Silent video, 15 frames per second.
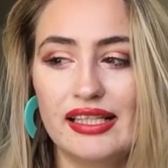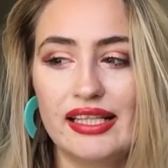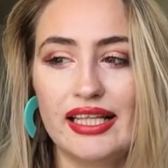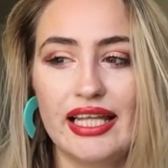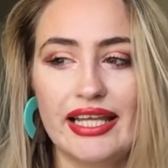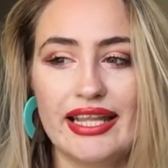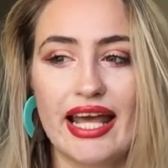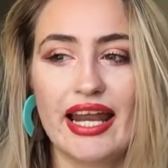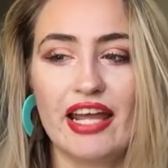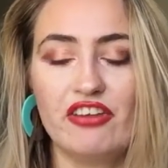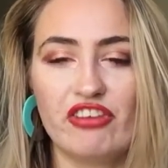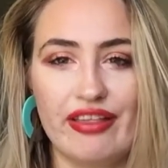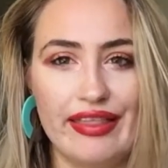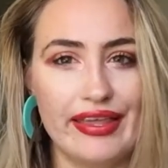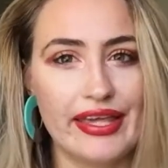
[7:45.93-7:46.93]
Like that I
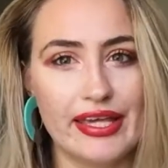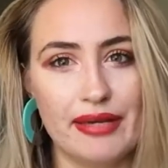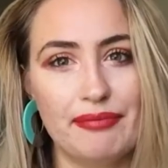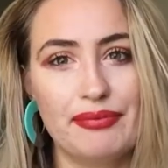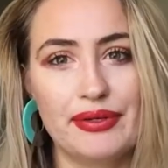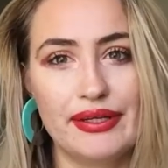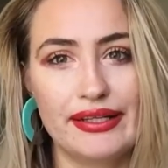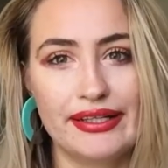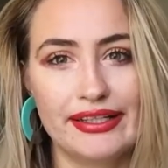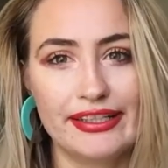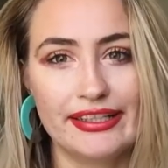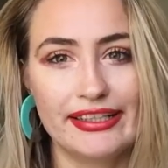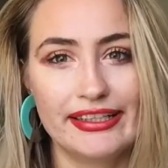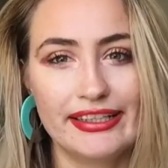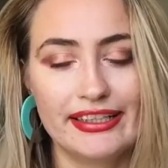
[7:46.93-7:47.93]
just keep
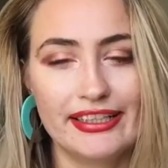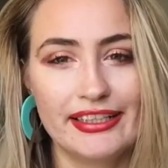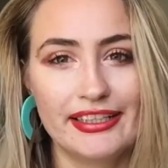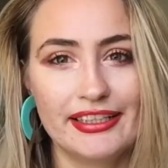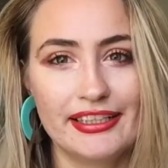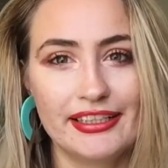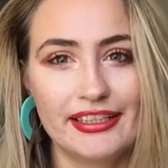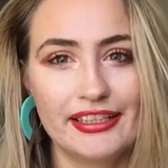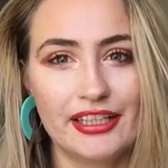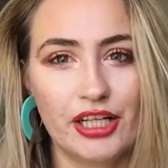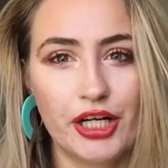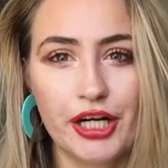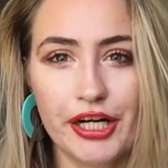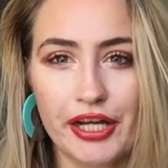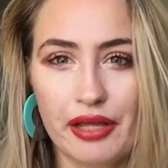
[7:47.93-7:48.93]

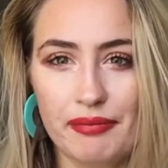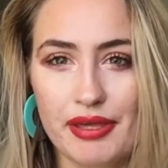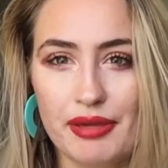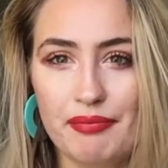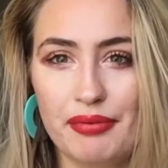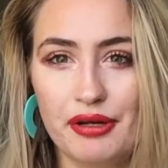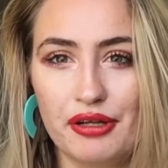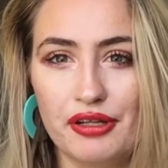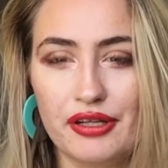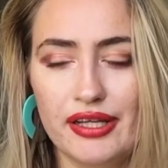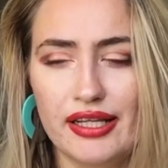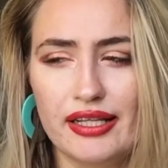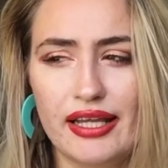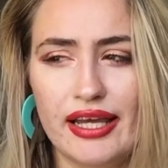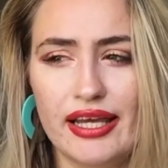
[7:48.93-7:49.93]
hurting people
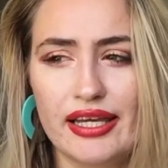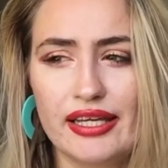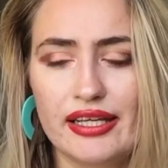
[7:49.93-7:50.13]
and like